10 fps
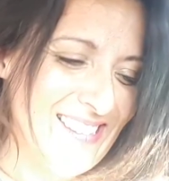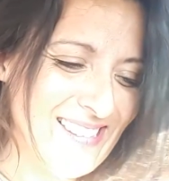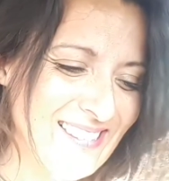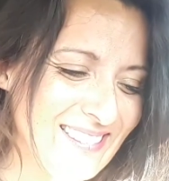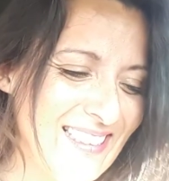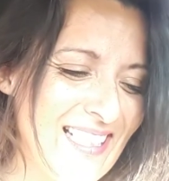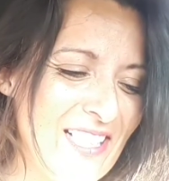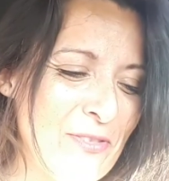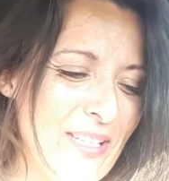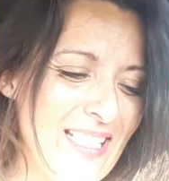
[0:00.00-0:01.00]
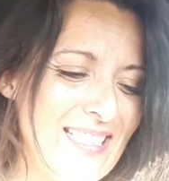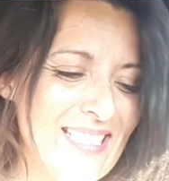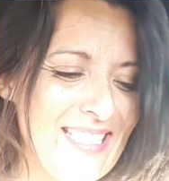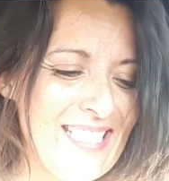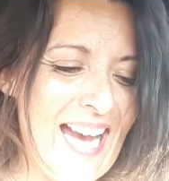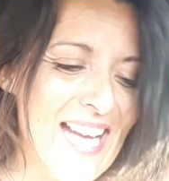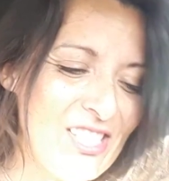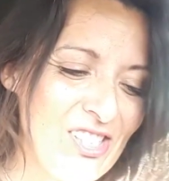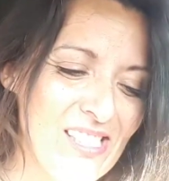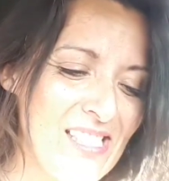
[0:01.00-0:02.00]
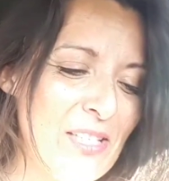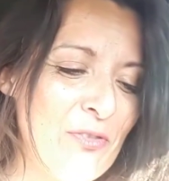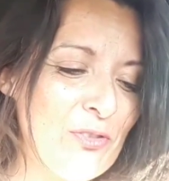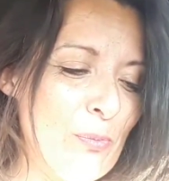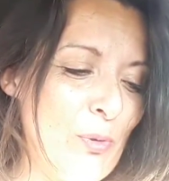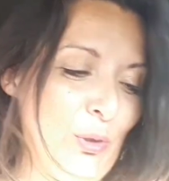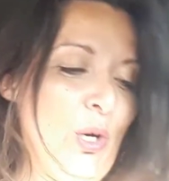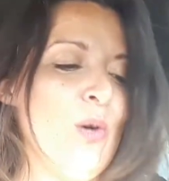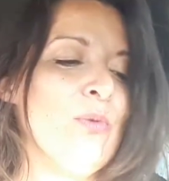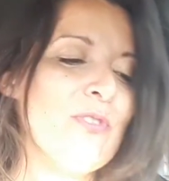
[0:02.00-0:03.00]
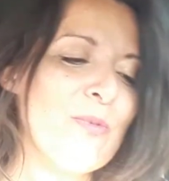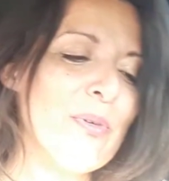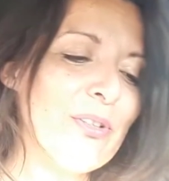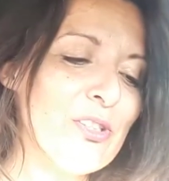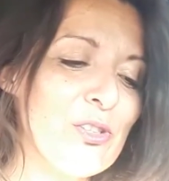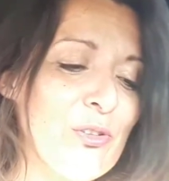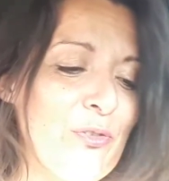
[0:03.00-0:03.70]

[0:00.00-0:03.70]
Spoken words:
are we detached enough from our own spiritual